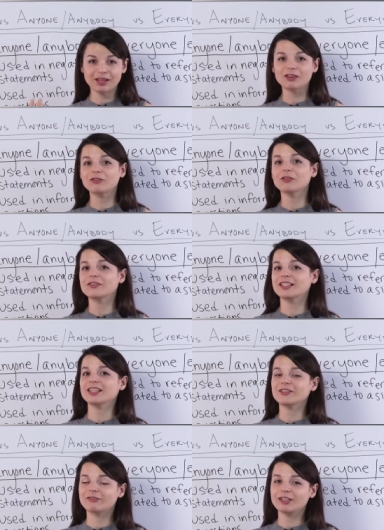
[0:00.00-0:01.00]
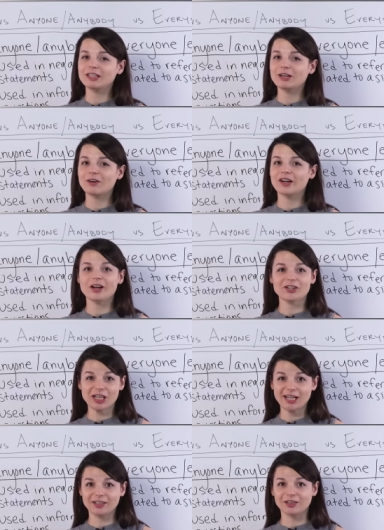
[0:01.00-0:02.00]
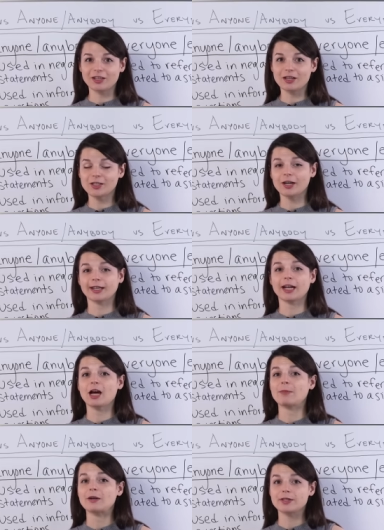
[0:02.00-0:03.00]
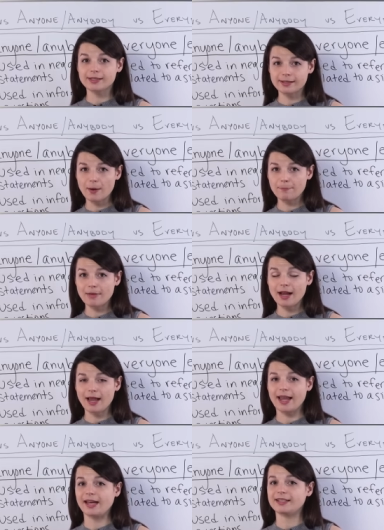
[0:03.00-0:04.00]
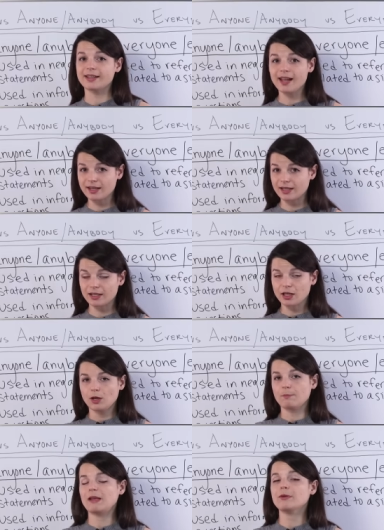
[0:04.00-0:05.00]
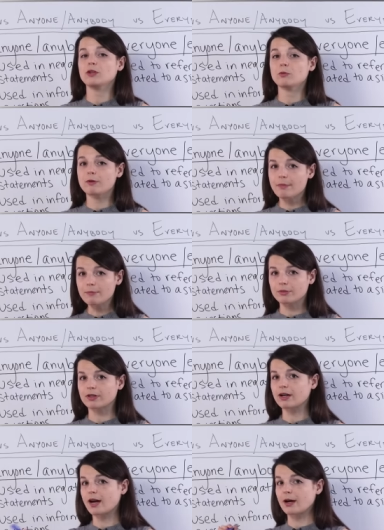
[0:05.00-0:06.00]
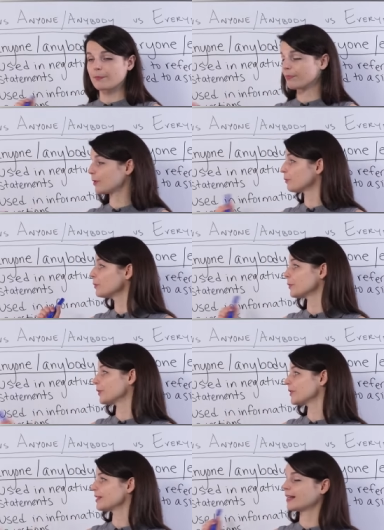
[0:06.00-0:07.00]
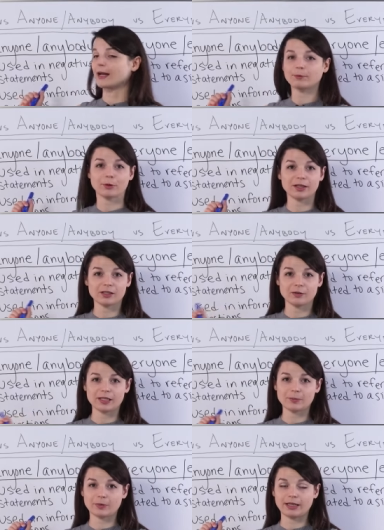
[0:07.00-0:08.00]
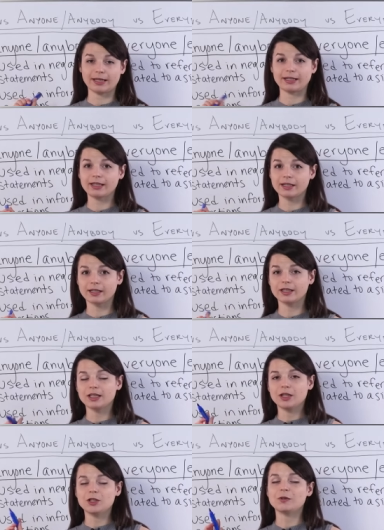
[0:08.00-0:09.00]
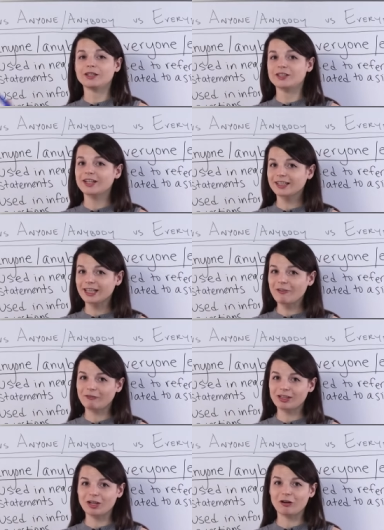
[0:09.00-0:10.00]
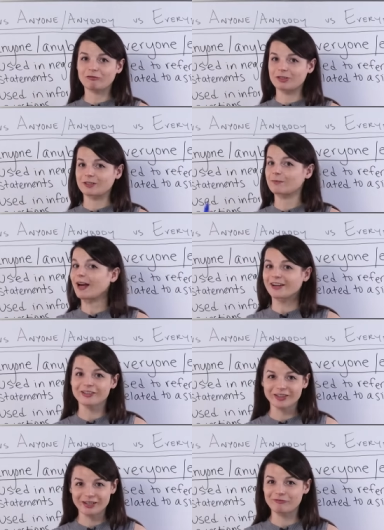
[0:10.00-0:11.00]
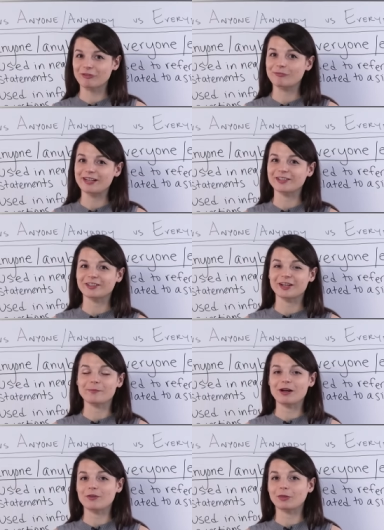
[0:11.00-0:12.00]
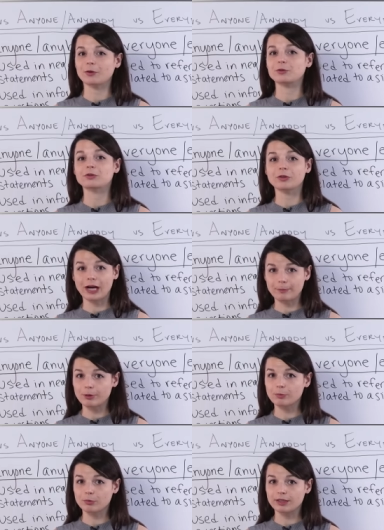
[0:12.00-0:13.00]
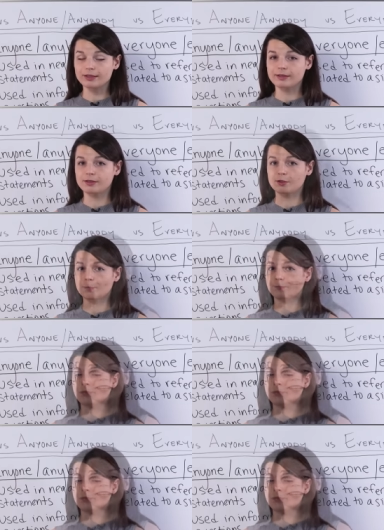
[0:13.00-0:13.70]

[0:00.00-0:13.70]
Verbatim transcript: If you've seen the video on our channel talking about some and any, maybe you remember the rules that I'm going to explain here. You can check that video for some extra information about those grammar points too.